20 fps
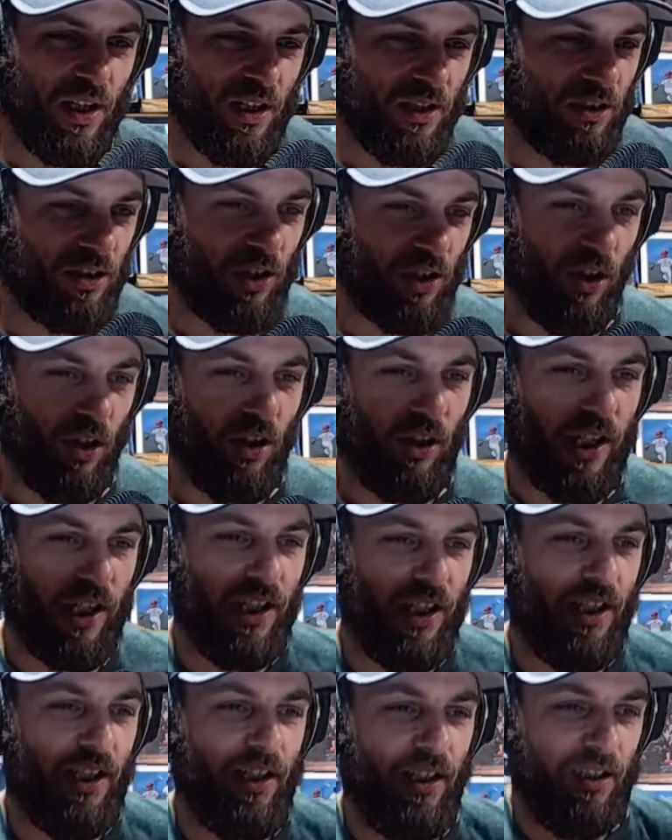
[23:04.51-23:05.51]

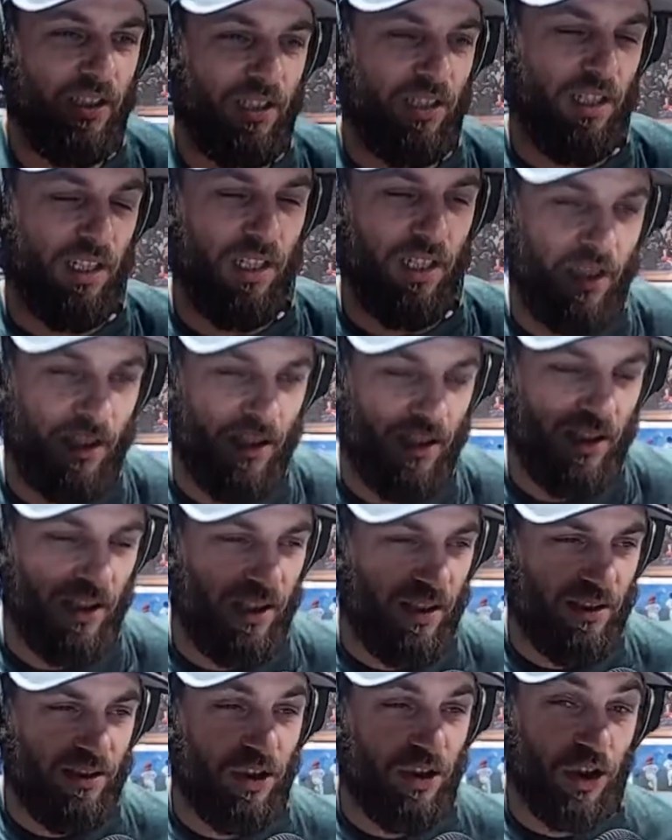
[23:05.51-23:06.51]
Sorry,
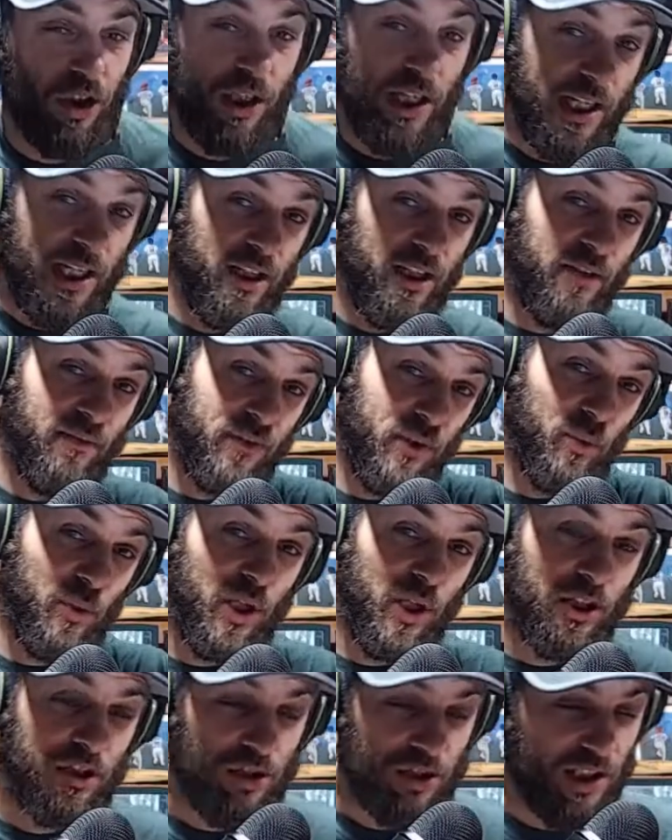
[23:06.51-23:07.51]
Janetta, if you
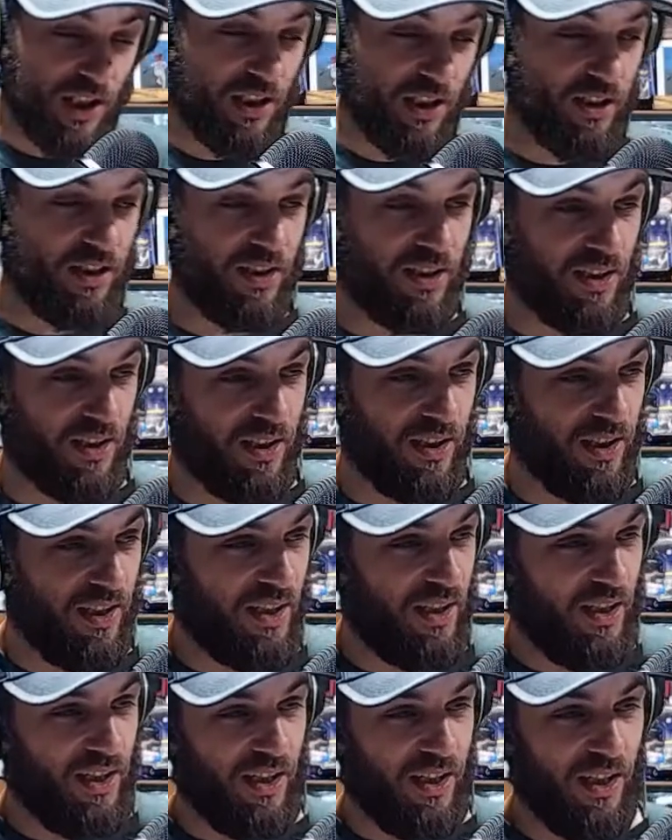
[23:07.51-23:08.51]
watch this,
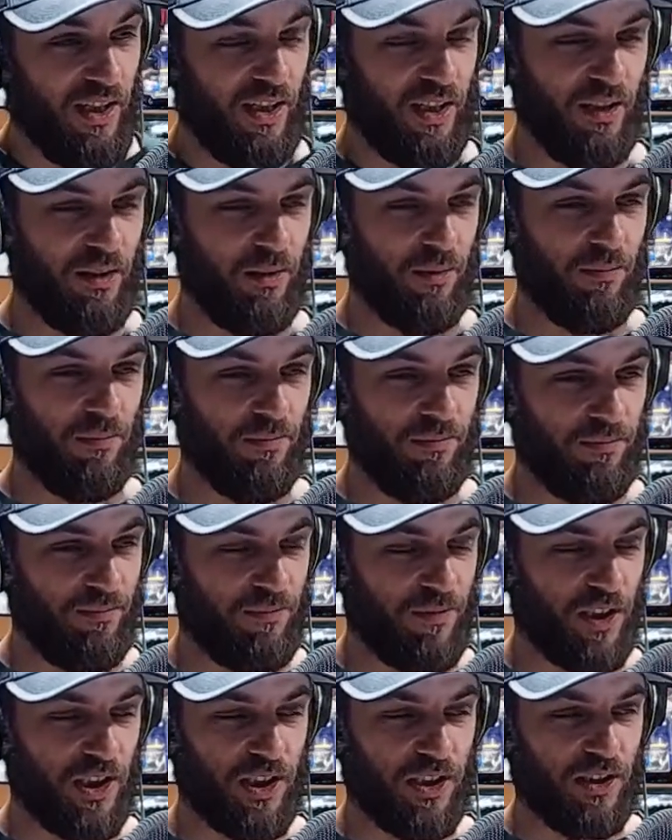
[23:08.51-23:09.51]

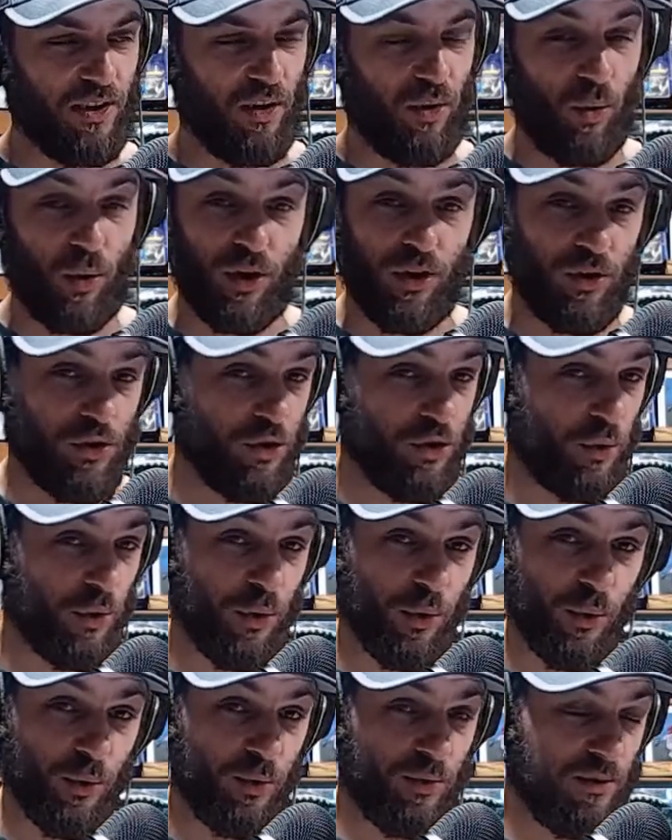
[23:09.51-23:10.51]
or
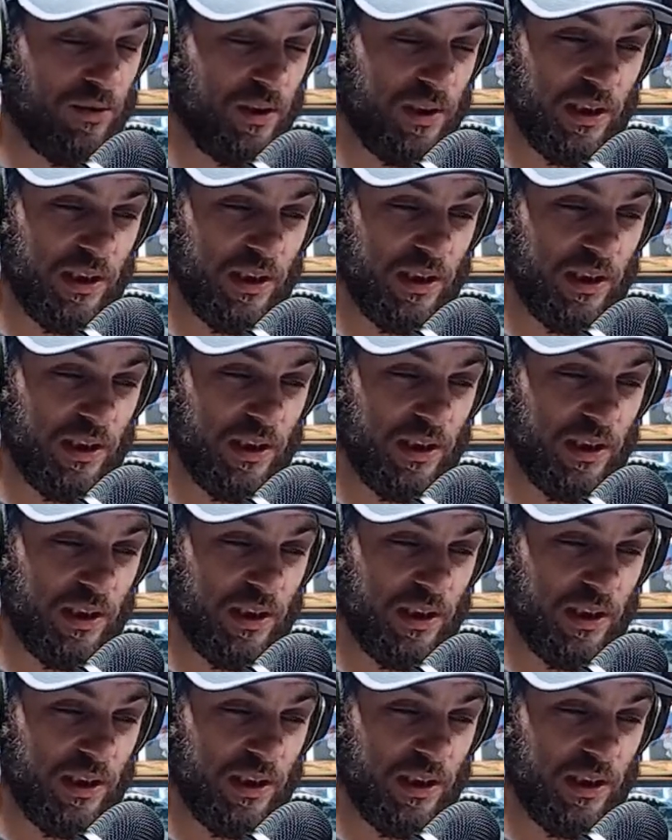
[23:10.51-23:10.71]
Drew.